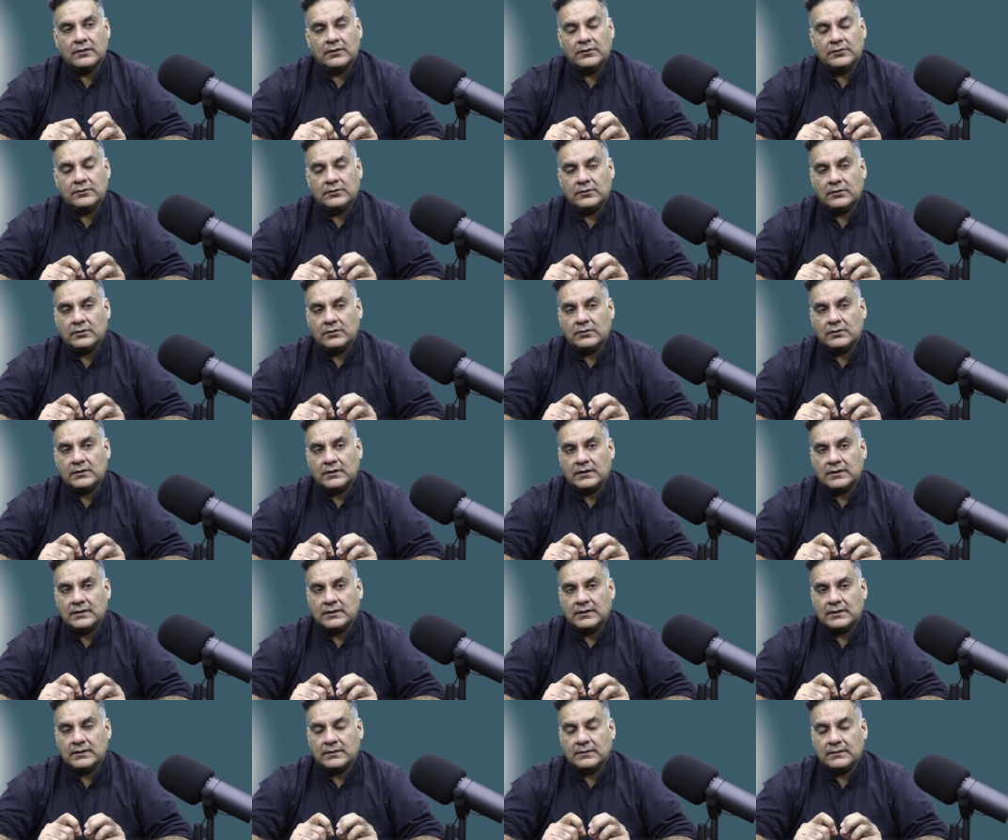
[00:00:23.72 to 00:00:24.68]
You
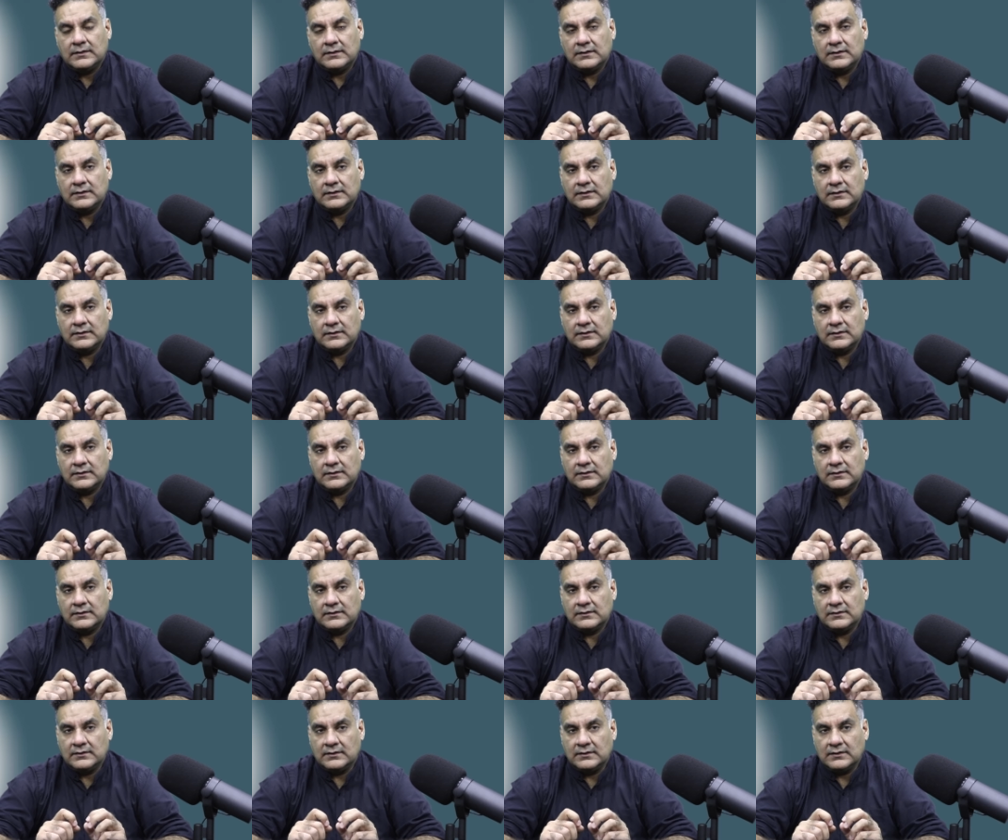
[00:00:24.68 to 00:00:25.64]
know,
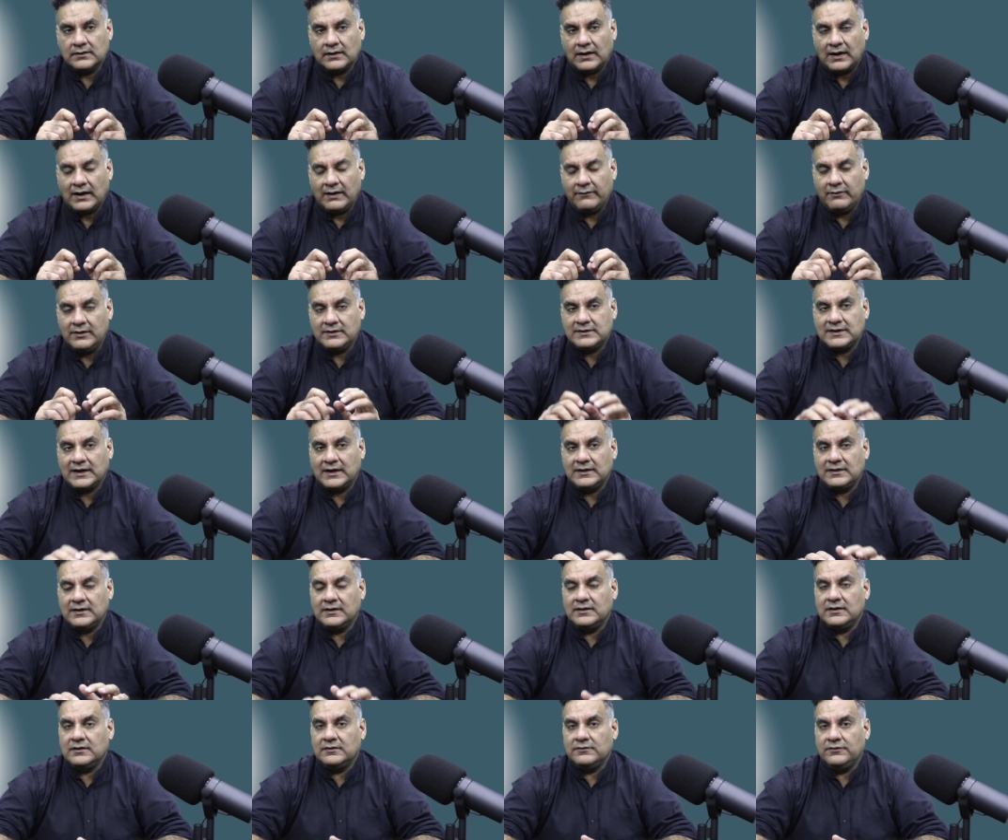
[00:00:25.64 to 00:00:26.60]
I will
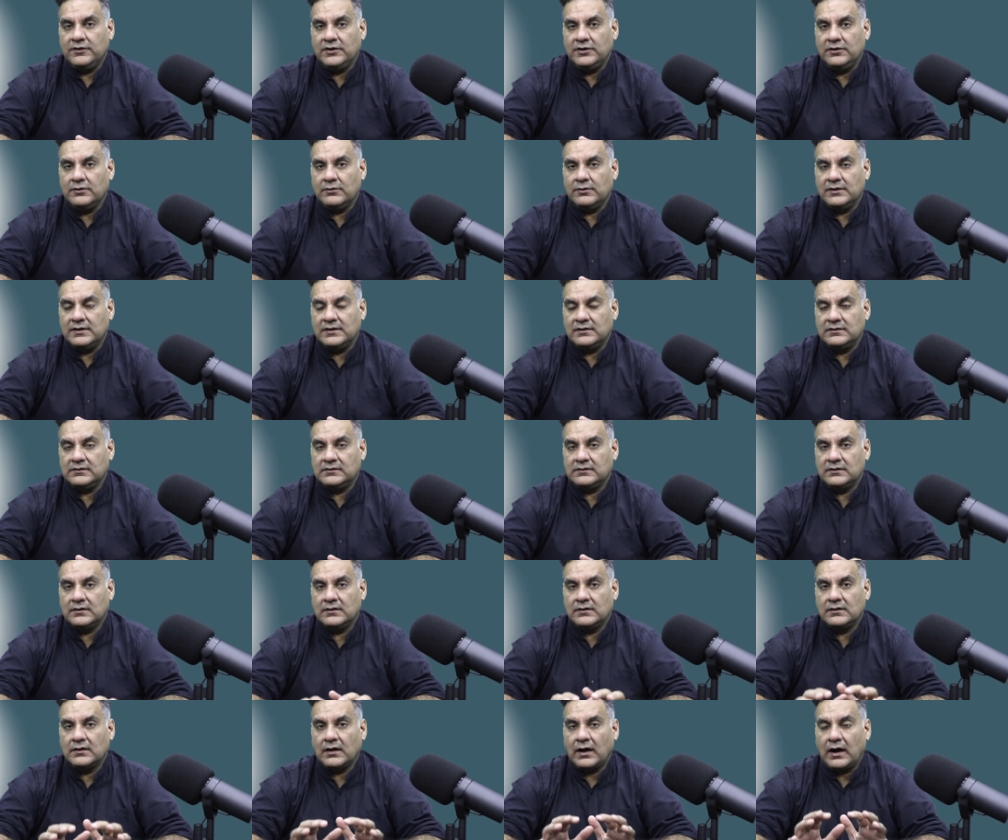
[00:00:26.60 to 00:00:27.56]
title this video as
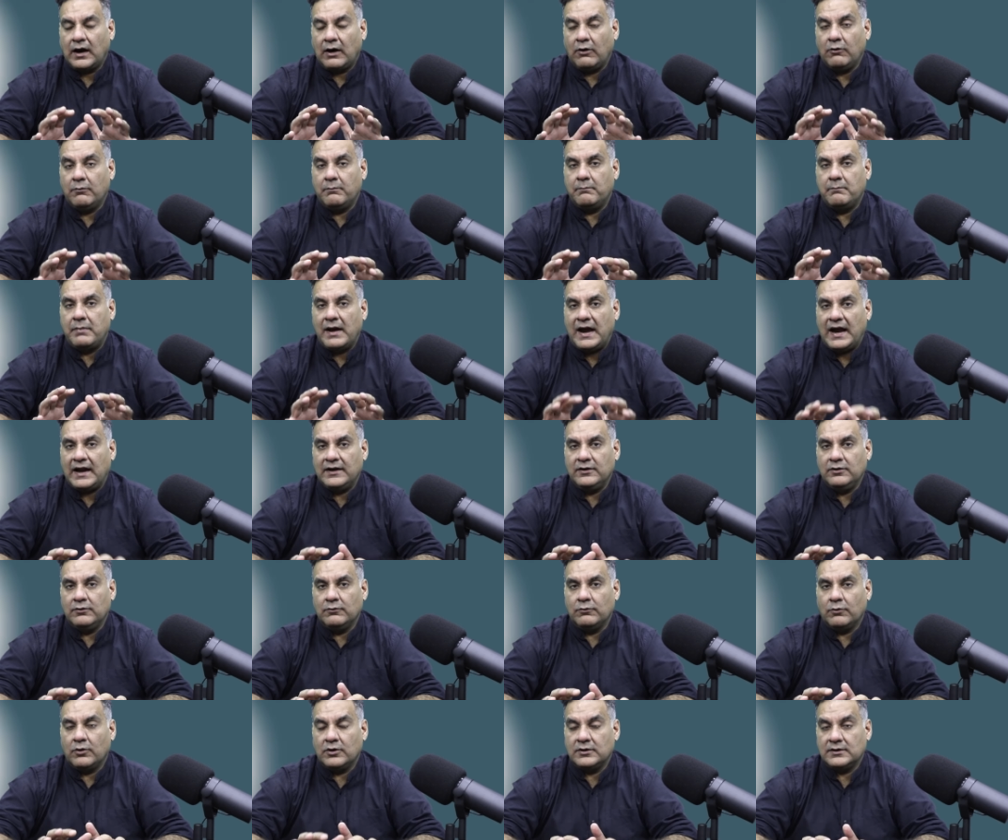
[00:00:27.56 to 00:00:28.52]
How Bad
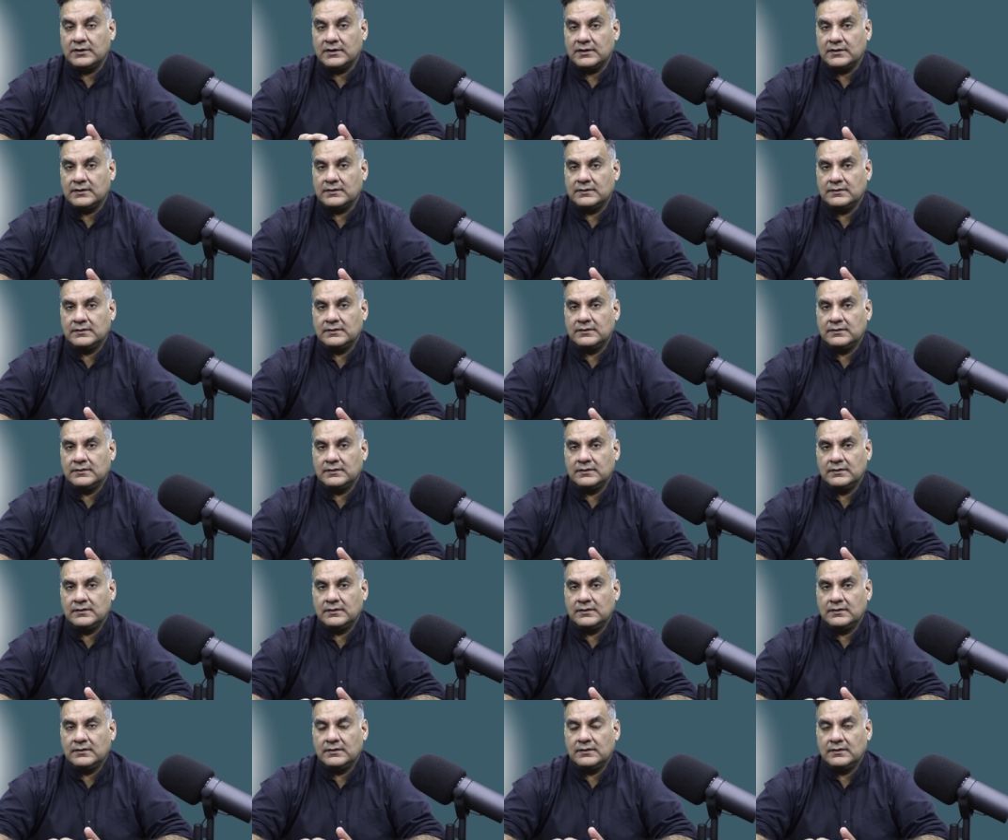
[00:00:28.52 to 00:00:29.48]
You Want It.
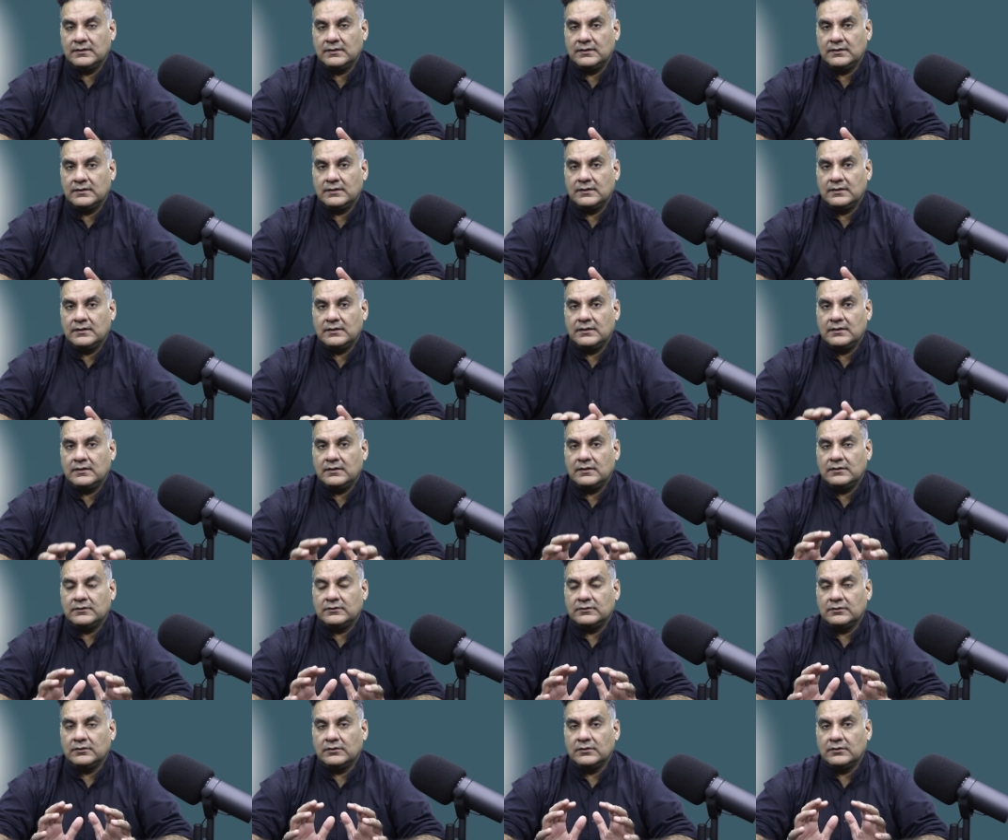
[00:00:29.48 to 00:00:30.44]

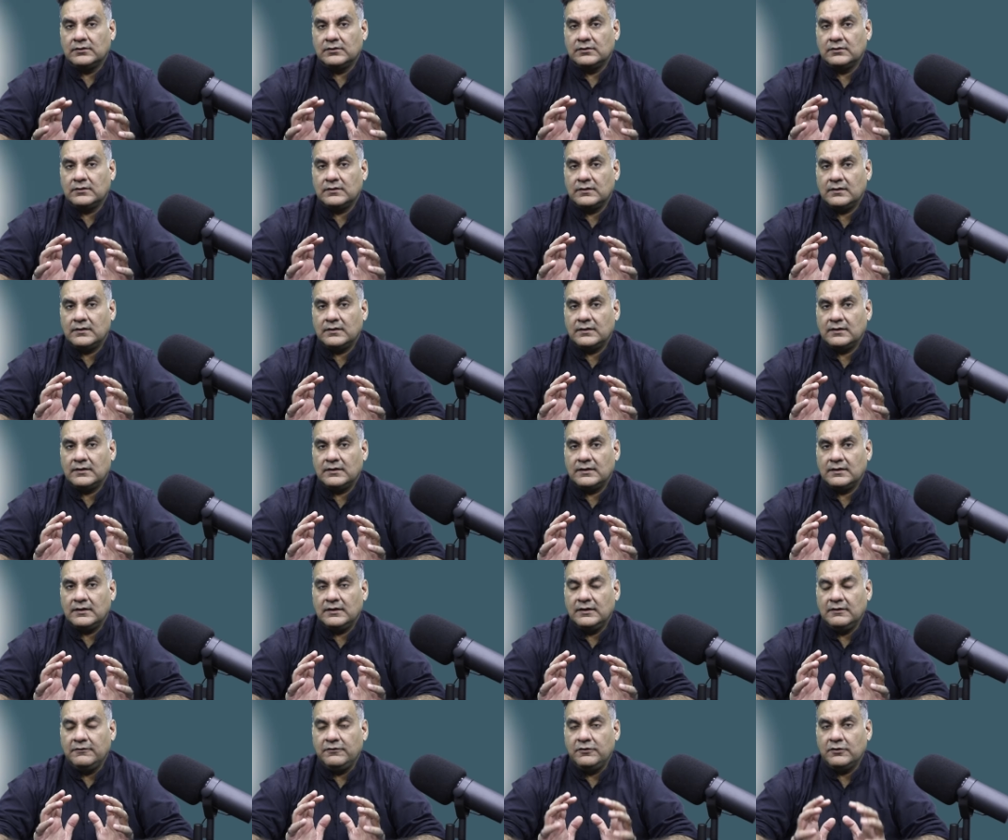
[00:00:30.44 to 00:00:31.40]
So,
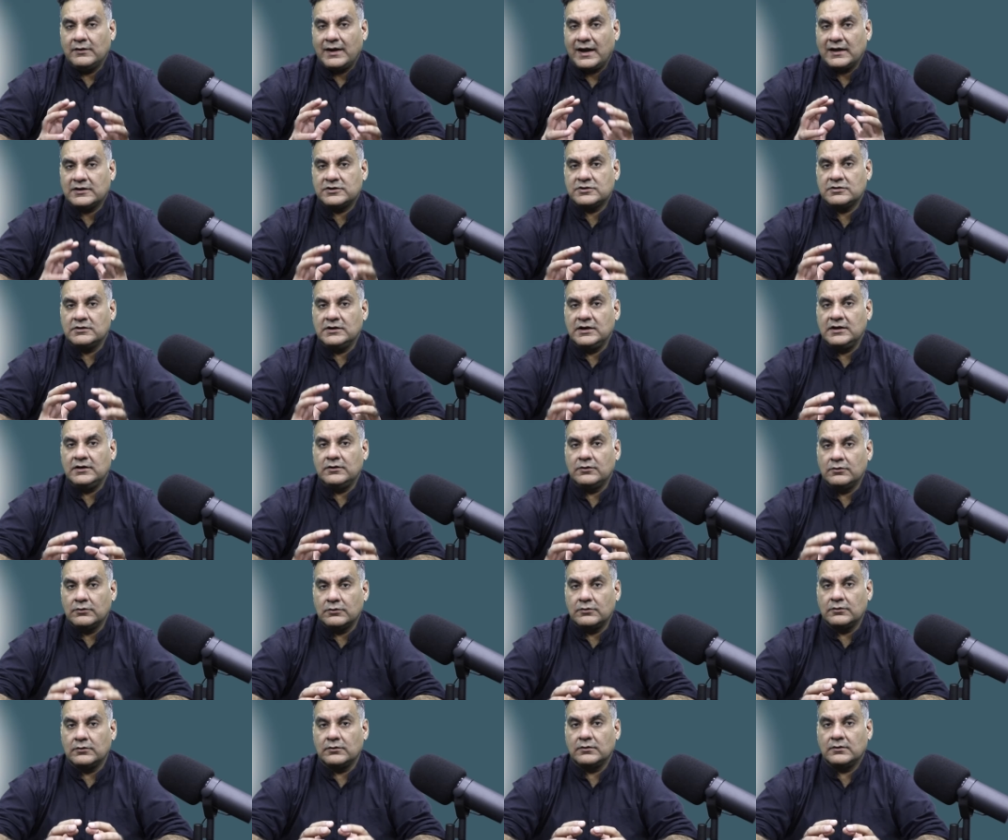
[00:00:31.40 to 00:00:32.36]
if you actually
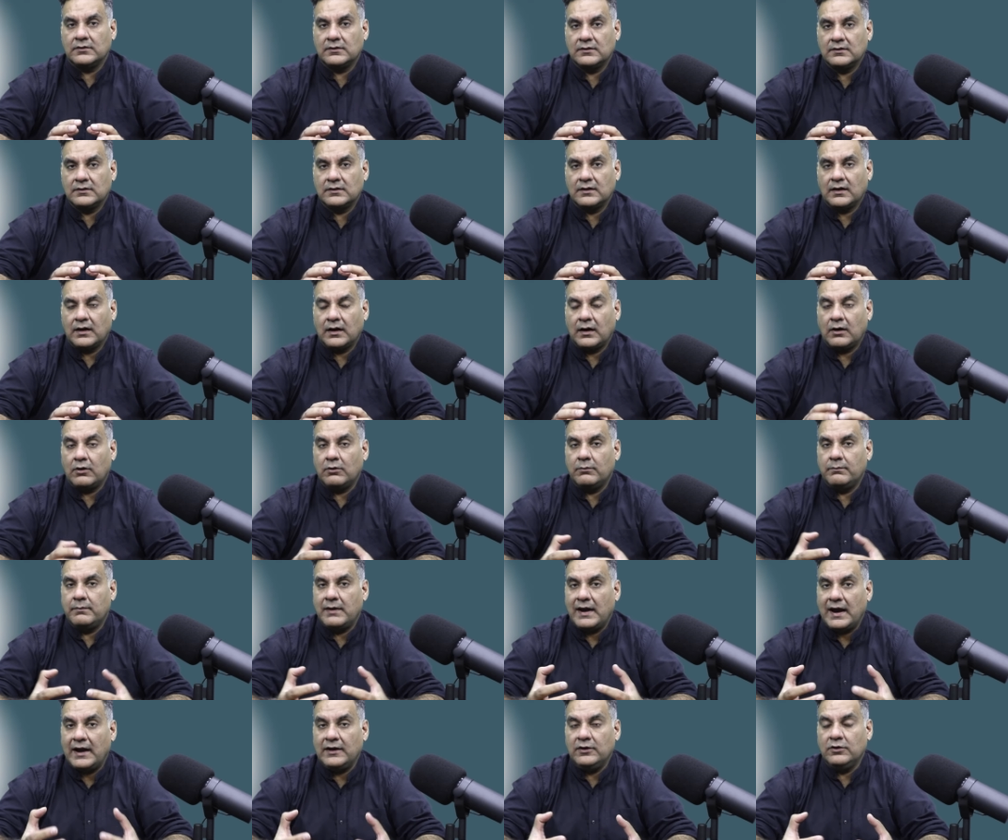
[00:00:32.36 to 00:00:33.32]
know how
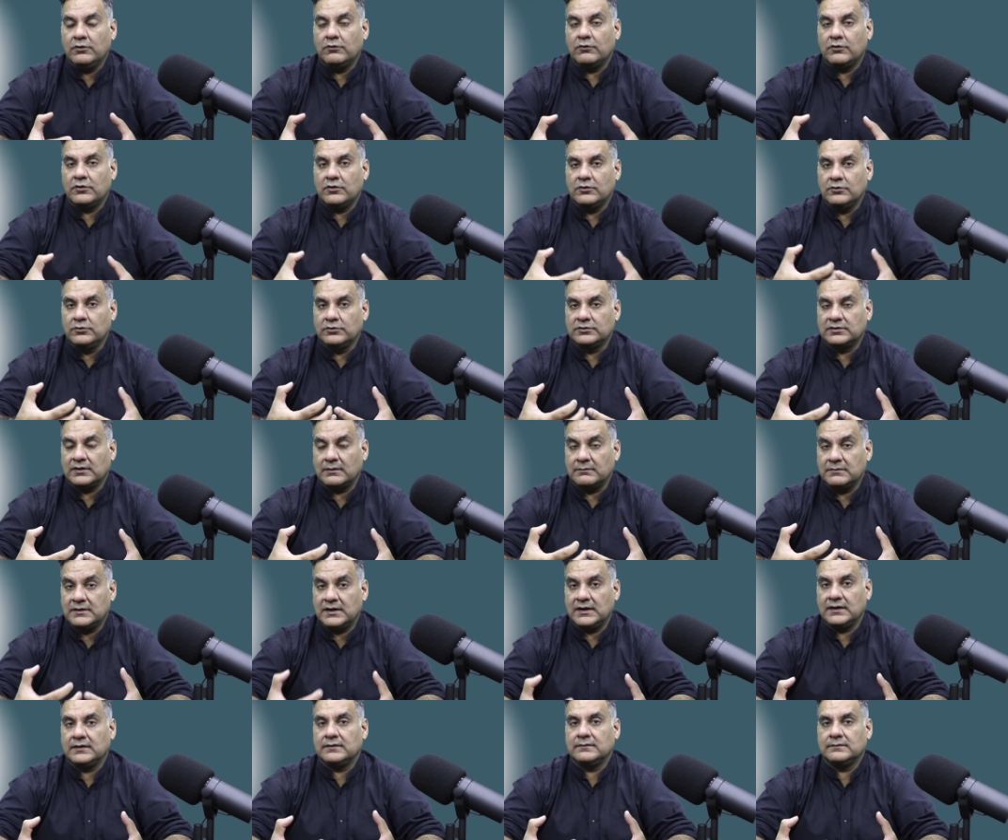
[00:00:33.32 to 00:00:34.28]
bad you want to do
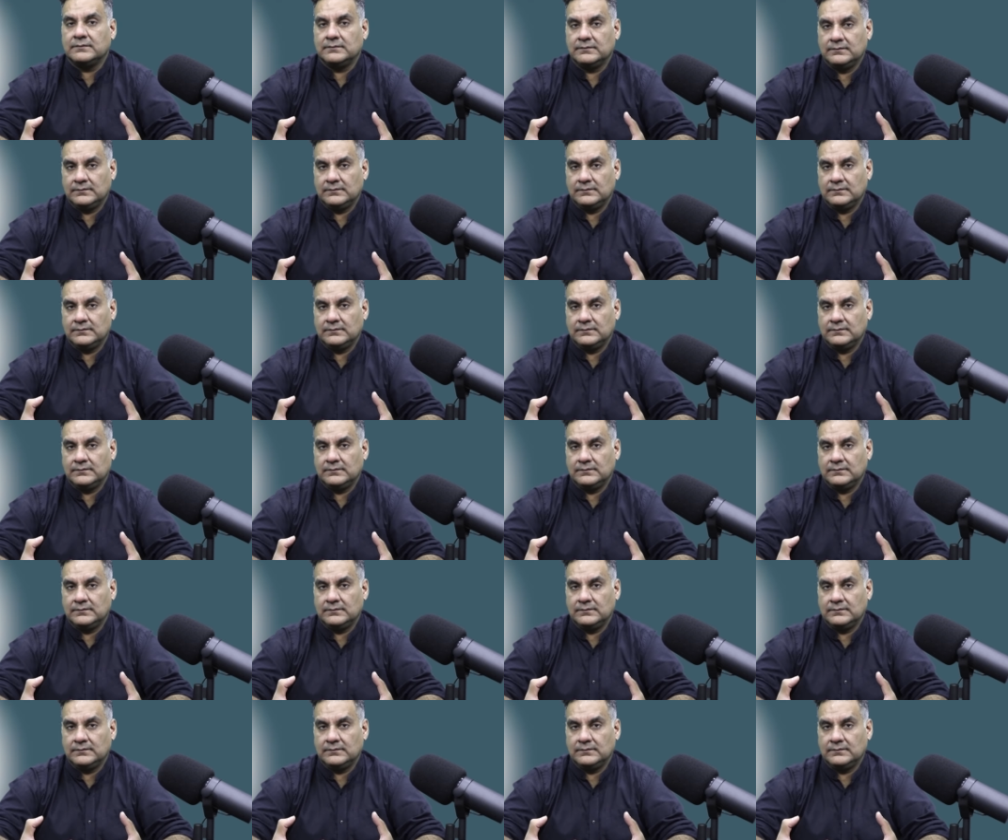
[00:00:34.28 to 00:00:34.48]
something,